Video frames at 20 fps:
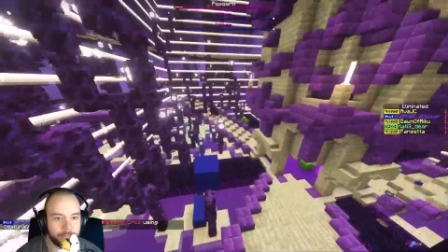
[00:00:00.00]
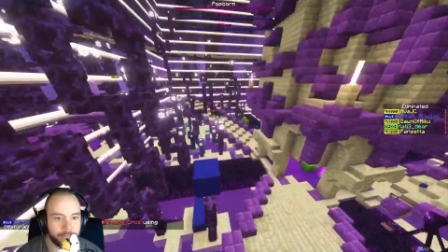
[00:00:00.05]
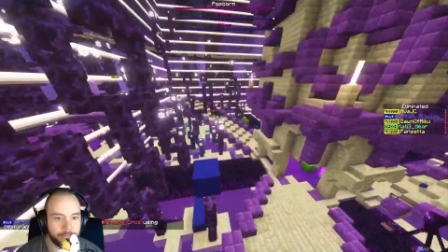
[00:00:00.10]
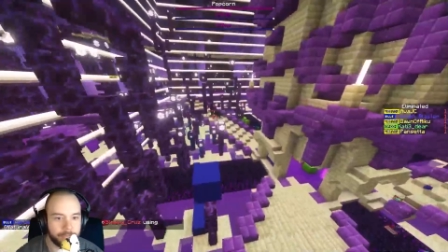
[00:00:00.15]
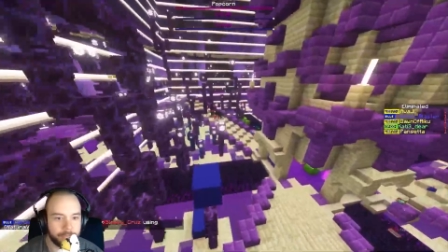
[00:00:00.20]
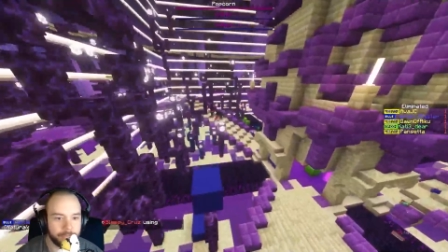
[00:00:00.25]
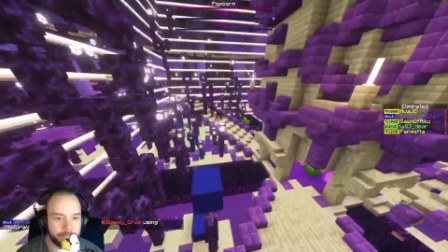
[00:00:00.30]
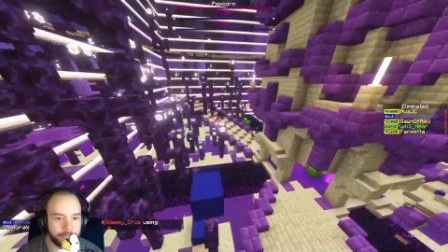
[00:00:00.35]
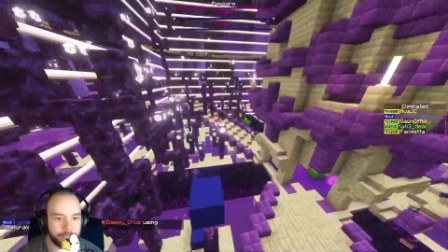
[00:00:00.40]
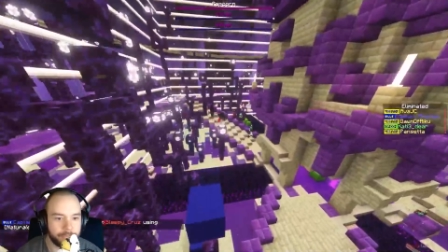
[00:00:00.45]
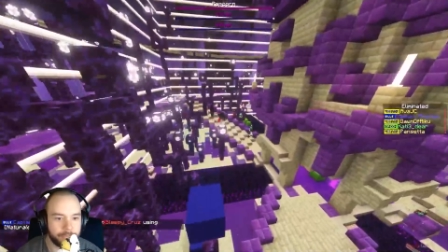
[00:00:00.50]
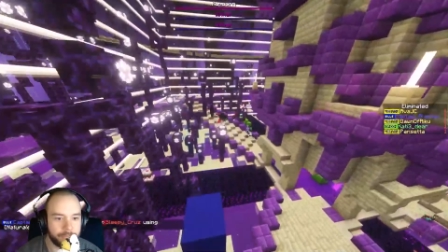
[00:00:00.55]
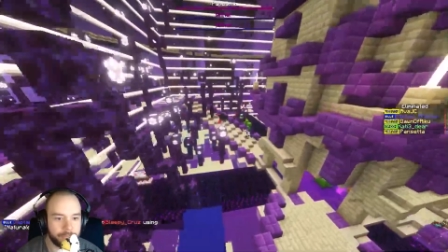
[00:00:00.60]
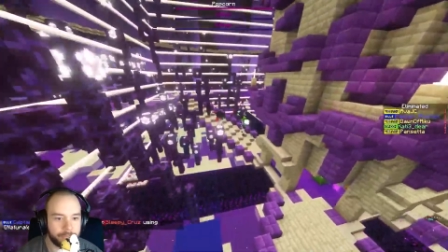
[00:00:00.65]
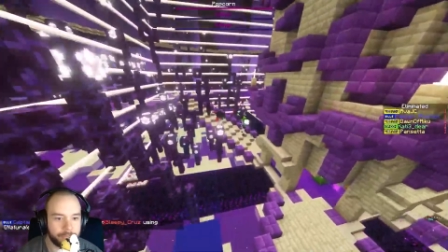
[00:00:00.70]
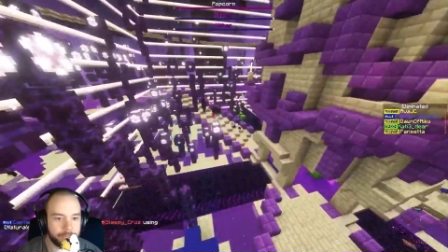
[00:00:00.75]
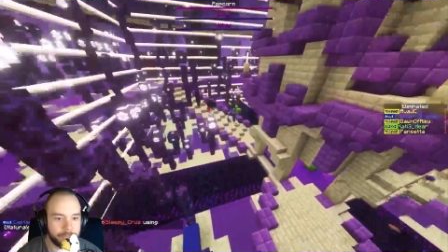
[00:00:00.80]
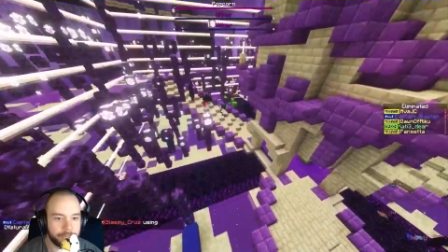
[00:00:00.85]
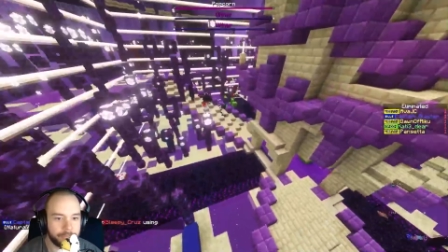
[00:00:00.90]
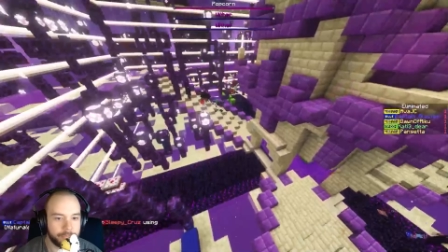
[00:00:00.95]
were you needed
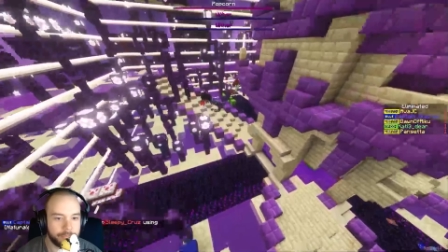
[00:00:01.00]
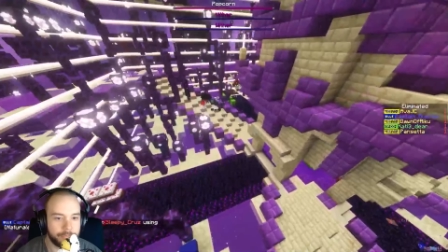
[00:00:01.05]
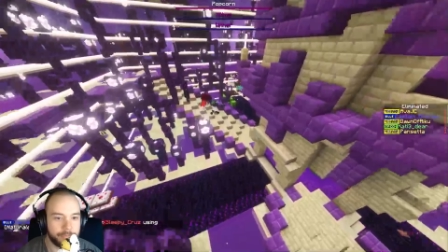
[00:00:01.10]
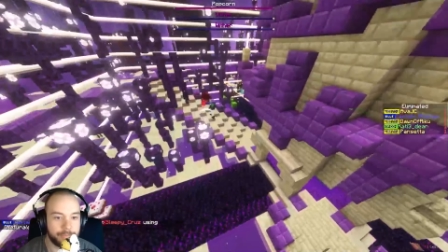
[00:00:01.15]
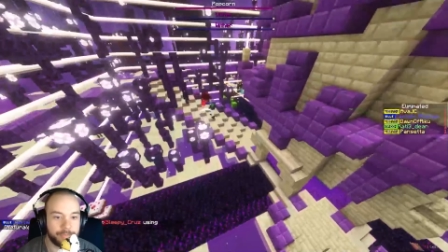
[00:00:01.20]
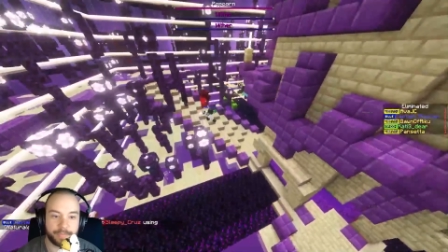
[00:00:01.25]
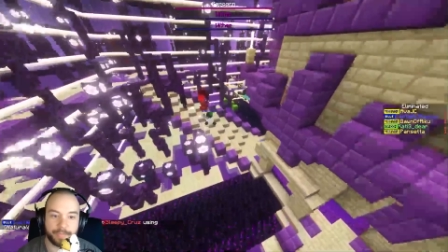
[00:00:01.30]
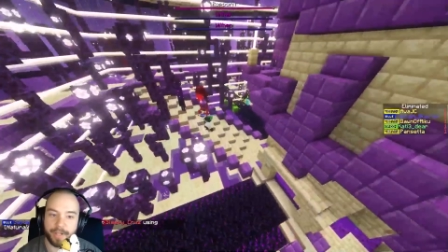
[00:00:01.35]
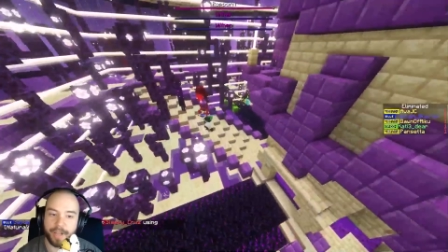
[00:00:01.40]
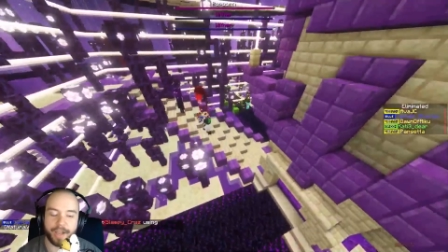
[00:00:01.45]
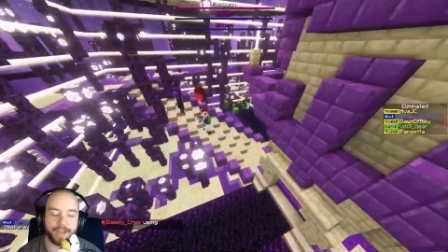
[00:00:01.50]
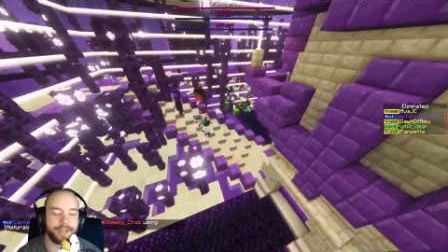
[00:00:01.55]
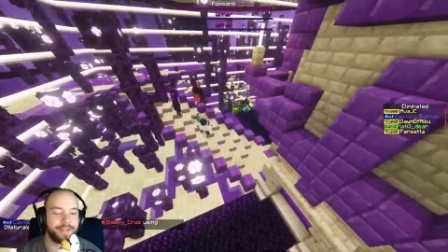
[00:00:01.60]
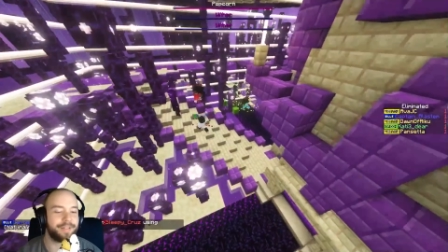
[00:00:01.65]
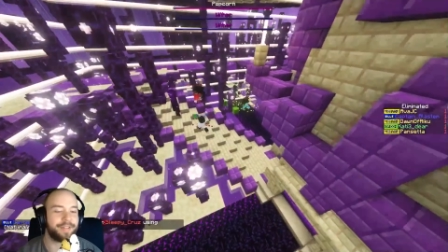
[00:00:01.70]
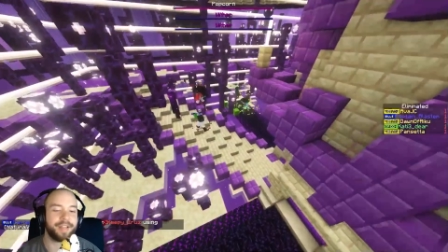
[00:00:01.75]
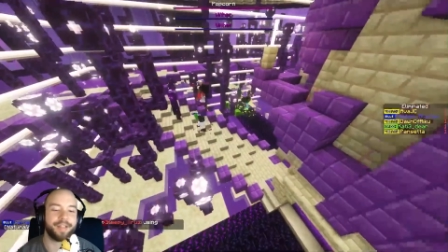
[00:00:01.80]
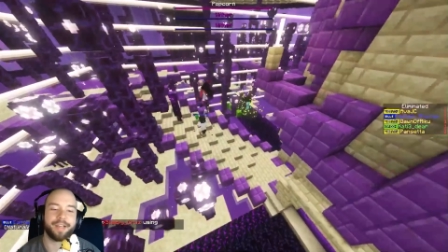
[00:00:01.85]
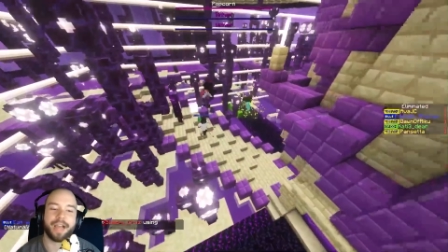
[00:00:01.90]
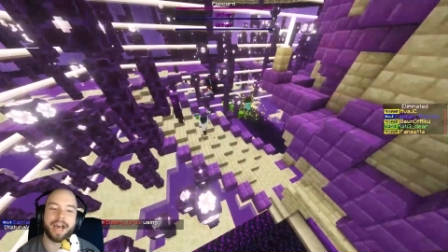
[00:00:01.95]
help. I,
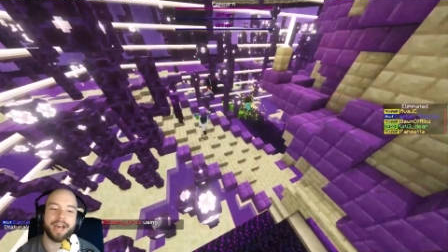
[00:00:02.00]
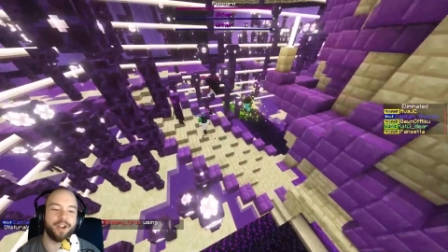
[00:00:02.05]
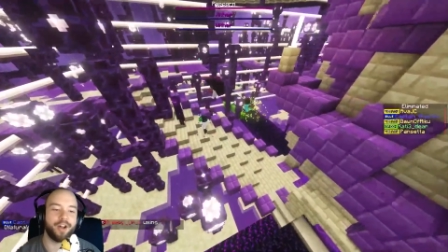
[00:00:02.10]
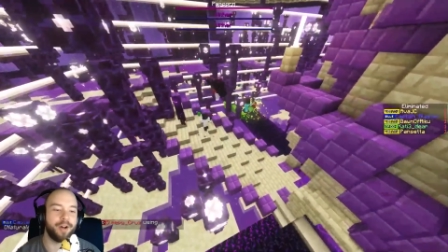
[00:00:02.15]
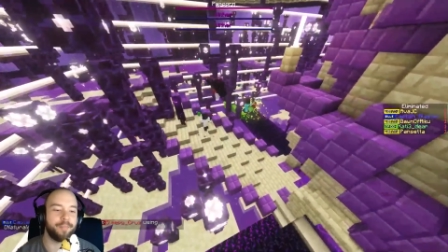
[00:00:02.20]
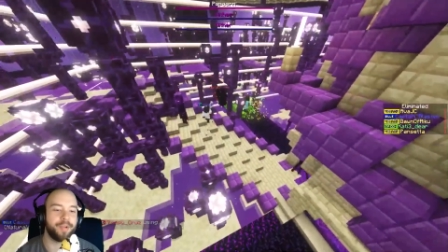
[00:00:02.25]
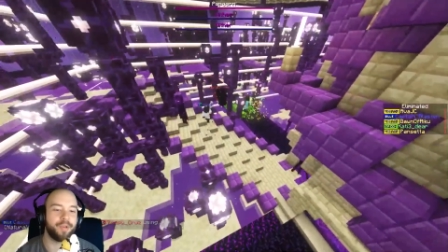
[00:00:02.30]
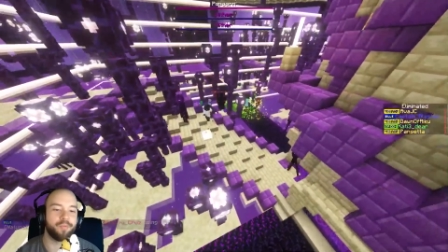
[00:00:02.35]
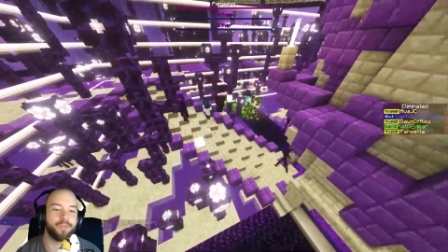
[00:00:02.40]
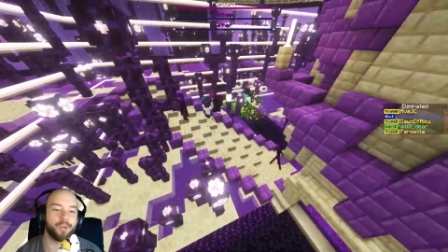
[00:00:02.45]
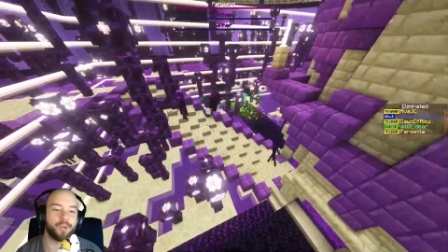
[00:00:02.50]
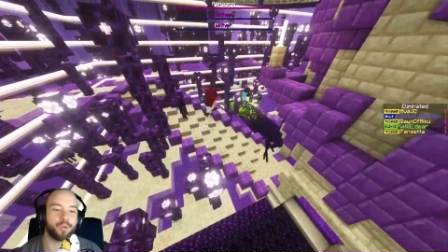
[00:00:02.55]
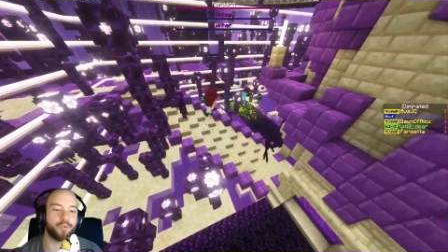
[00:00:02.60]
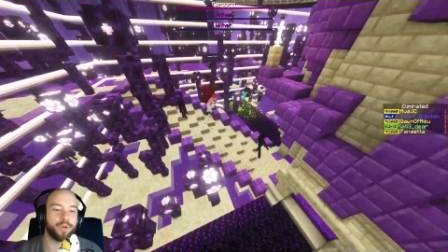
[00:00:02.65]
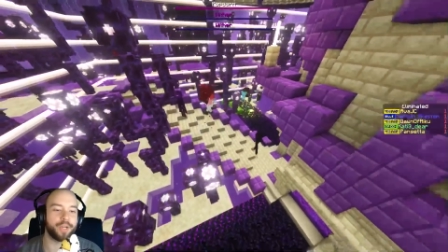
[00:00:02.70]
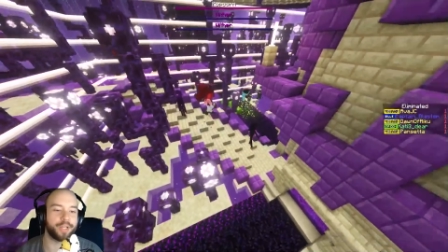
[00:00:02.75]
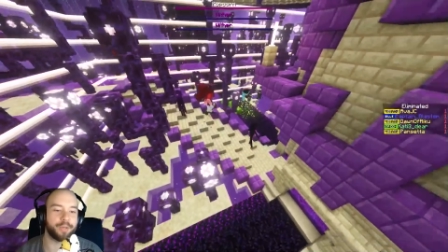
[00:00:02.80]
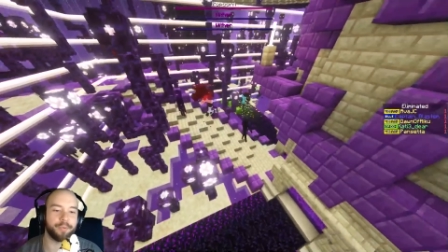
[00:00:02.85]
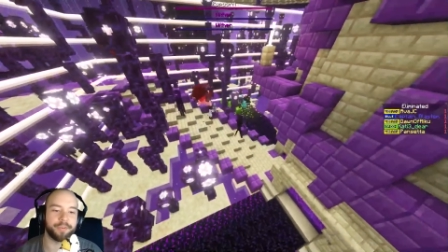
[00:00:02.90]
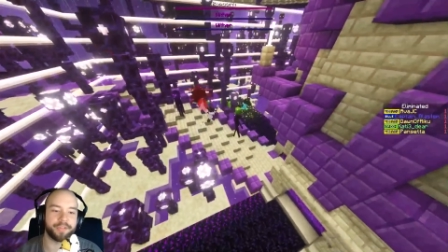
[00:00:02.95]
they got on me real
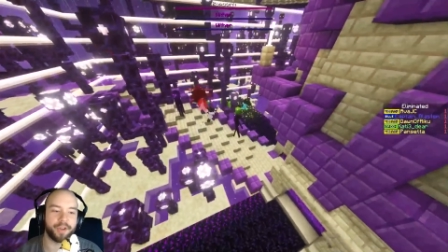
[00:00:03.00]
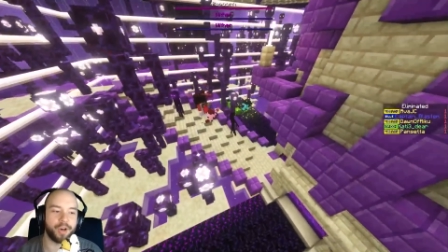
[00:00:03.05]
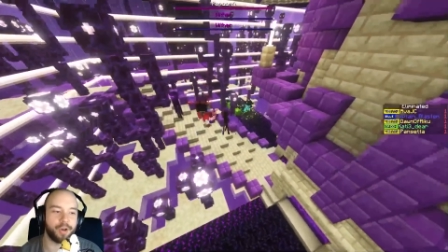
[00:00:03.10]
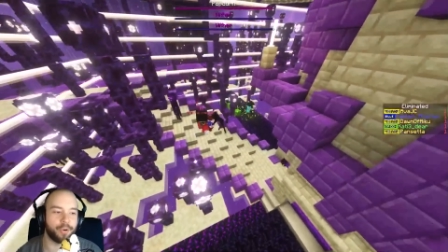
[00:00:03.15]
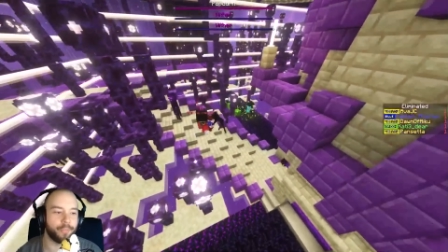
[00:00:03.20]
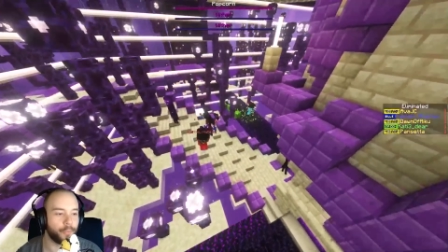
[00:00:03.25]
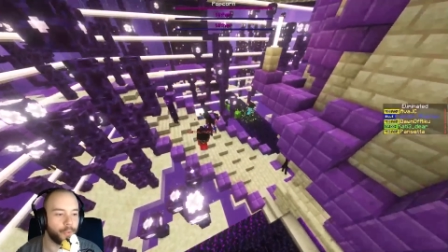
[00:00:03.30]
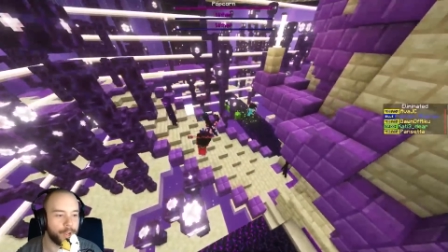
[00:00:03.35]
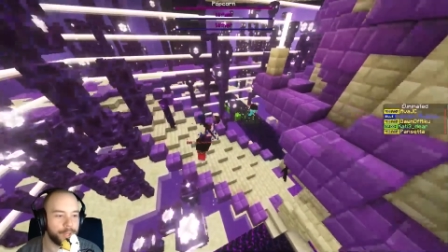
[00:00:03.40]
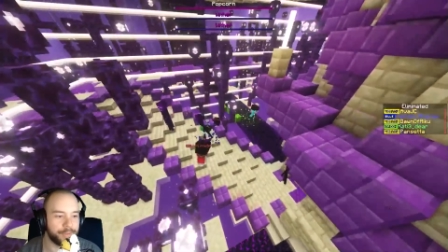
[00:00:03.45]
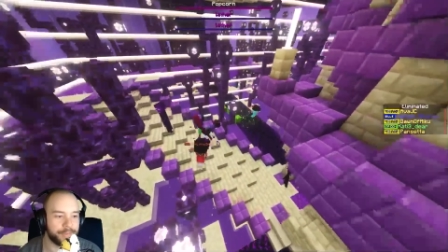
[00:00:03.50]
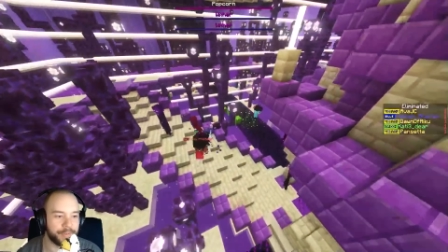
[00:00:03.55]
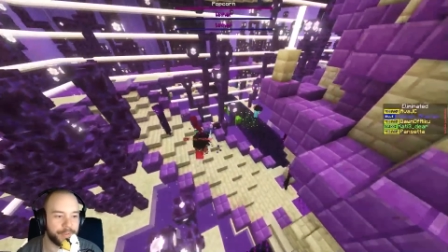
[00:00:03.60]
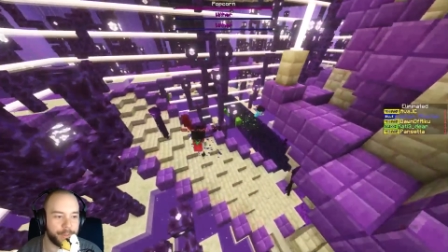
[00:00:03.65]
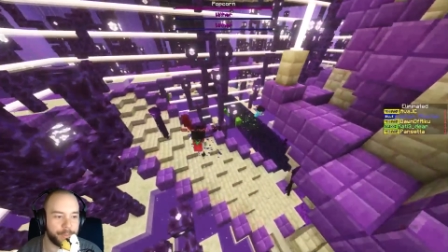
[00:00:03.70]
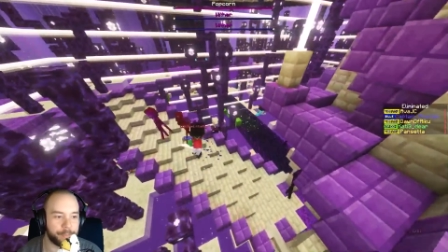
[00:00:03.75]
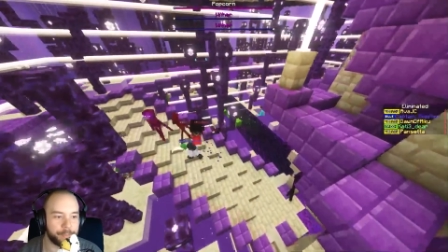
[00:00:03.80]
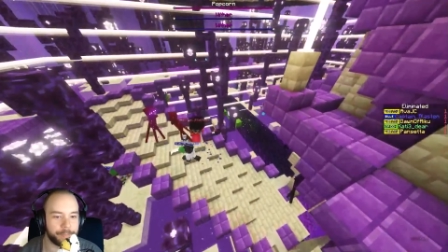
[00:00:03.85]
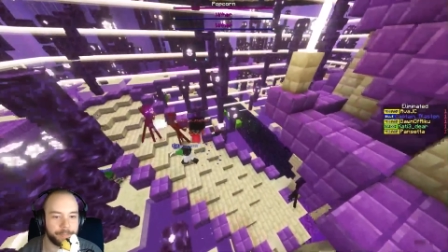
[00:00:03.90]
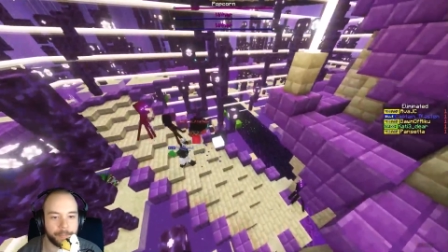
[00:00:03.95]
quick. It was all of red team.